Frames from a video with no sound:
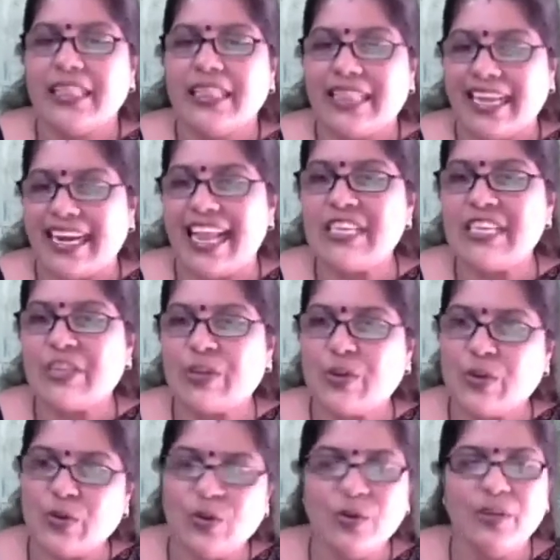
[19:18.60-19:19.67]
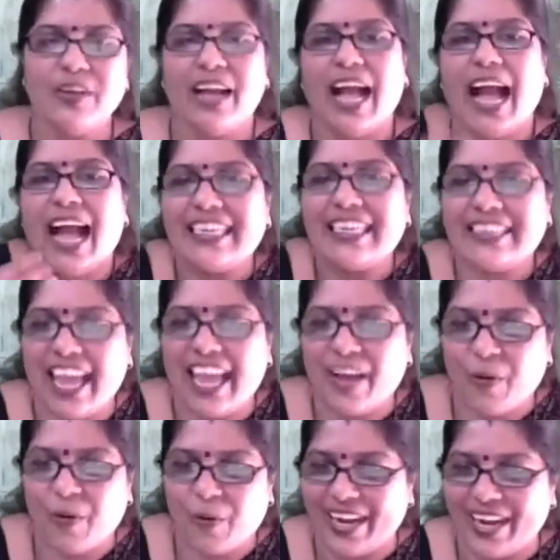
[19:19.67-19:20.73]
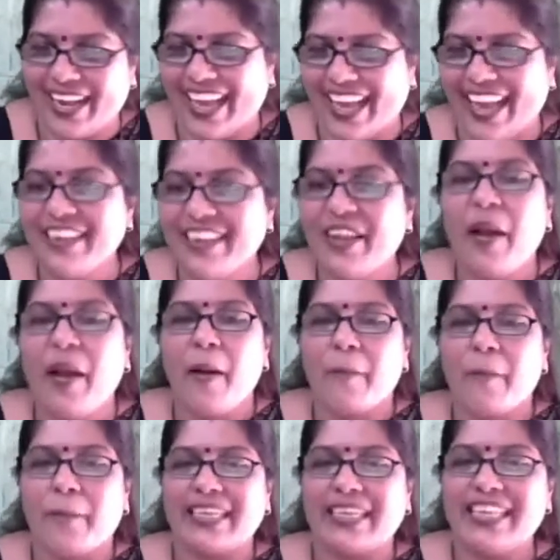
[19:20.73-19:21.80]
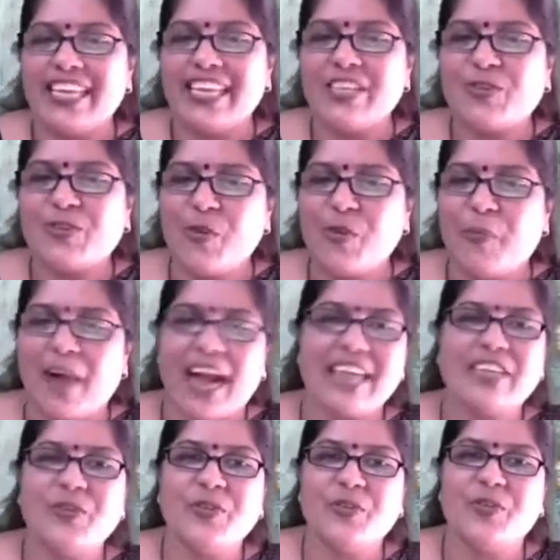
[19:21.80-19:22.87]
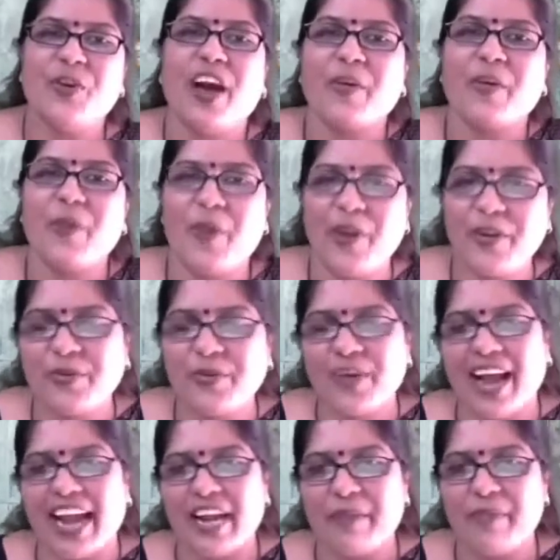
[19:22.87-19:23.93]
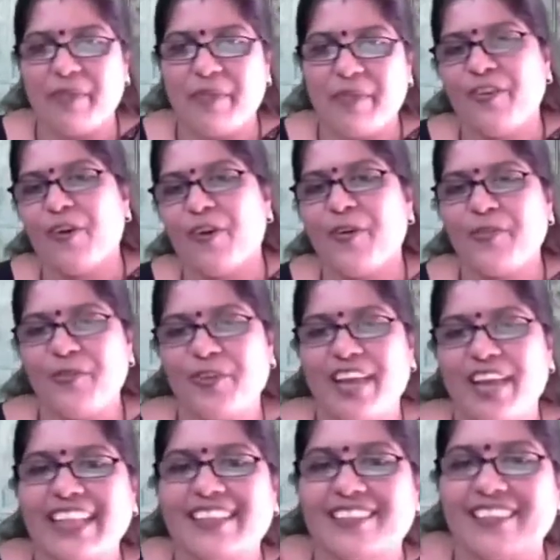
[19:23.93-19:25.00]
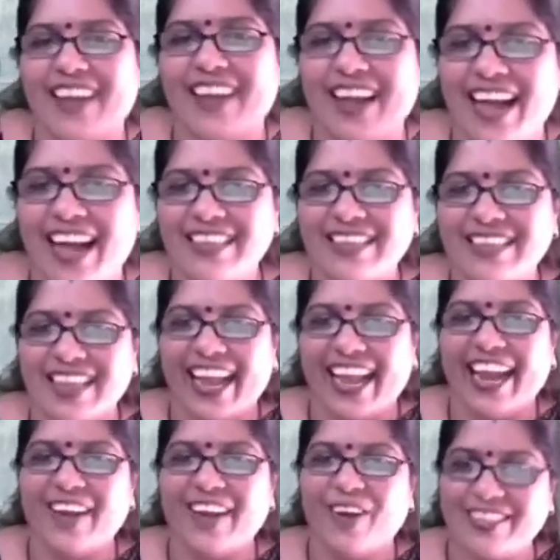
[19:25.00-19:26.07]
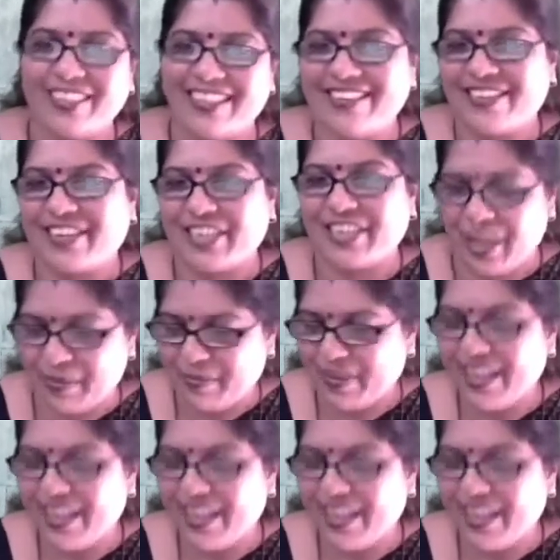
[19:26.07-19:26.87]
The rest two, I'll take over again. But these two parts, you are going to guide me and you're going to take us ahead on this trip.